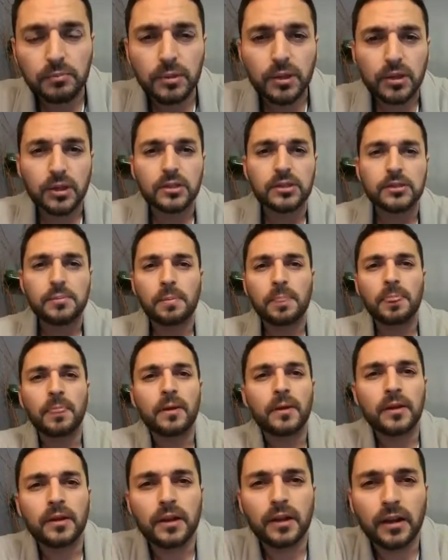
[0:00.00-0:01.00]
Because
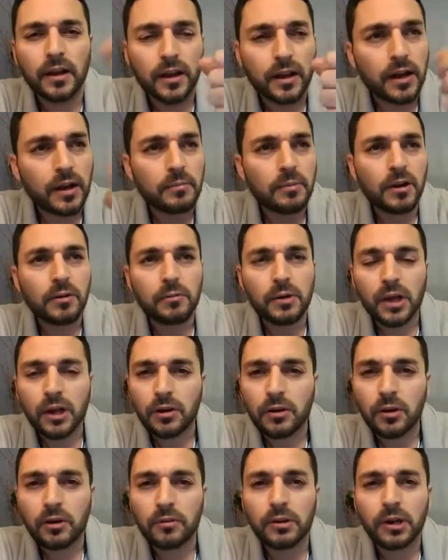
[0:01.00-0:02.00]
come on, we
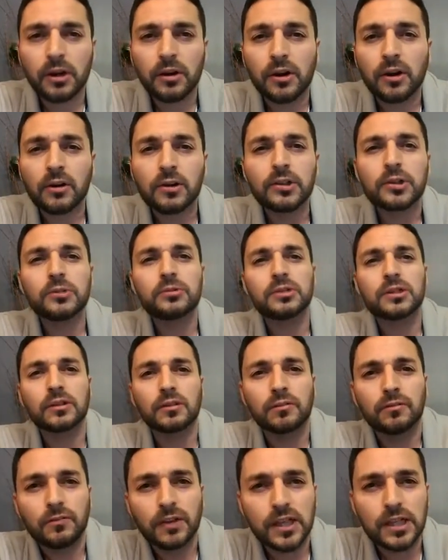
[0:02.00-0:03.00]
are all using
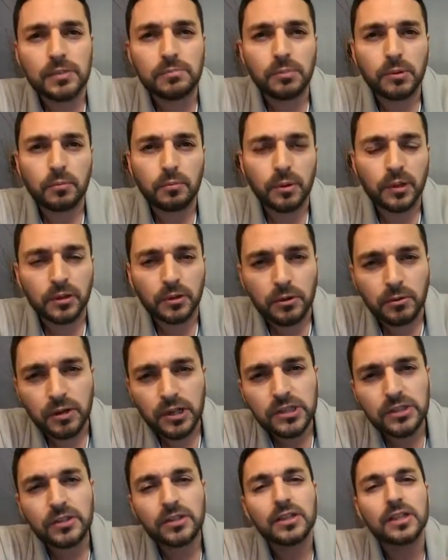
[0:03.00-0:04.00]
Facebook, but the
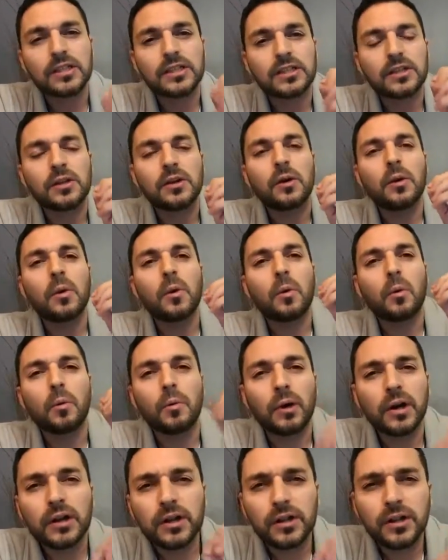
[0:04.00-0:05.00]
question is,
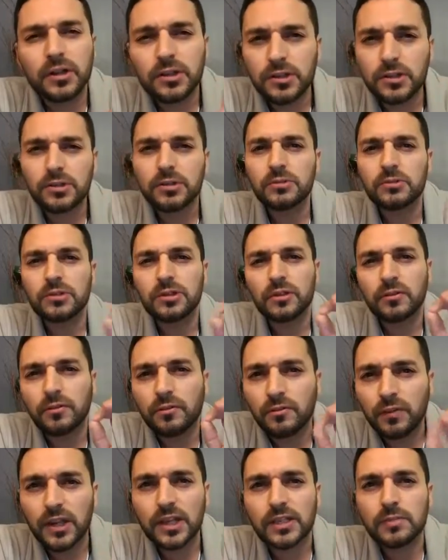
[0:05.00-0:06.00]
what are you using
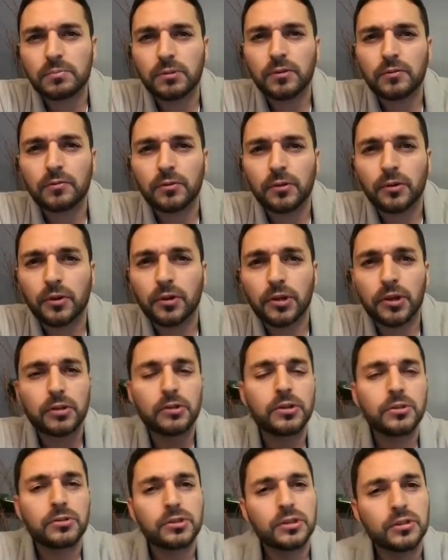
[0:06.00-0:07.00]
Facebook for? Are you
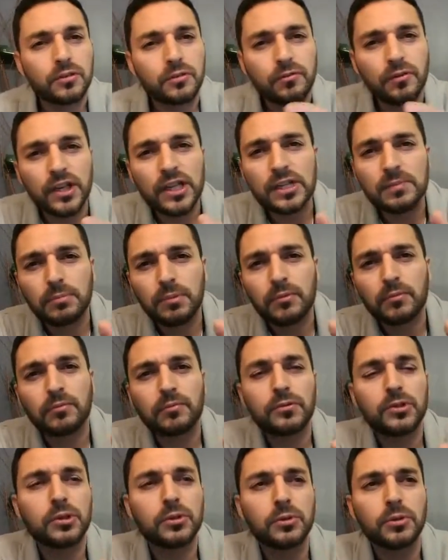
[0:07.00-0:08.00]
using Facebook
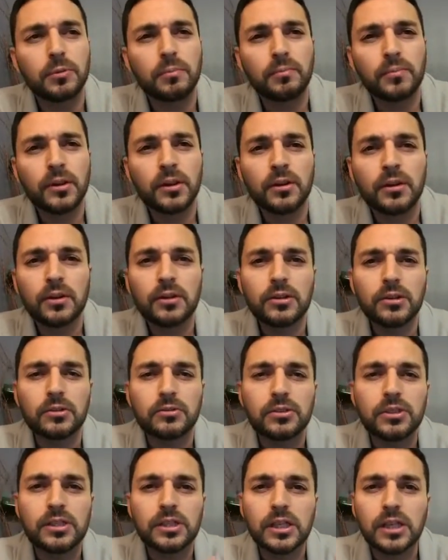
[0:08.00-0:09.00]
to
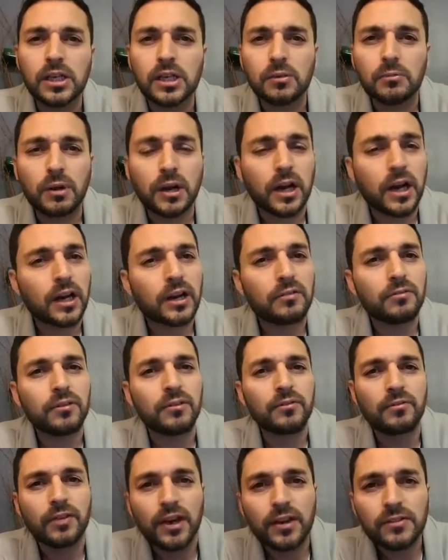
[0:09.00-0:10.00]
see what kind of
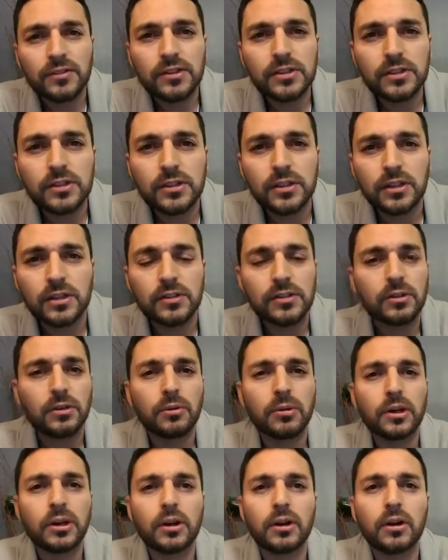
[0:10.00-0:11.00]
events is
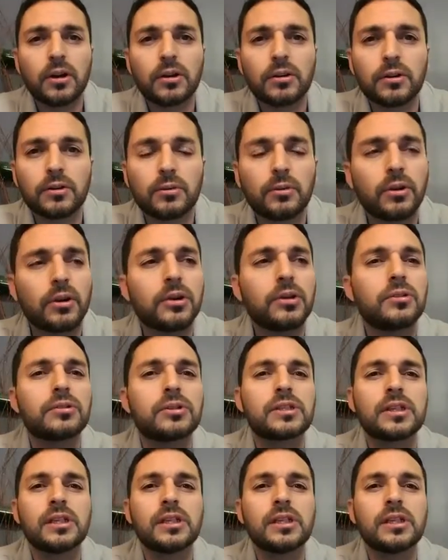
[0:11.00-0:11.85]
going on, or are you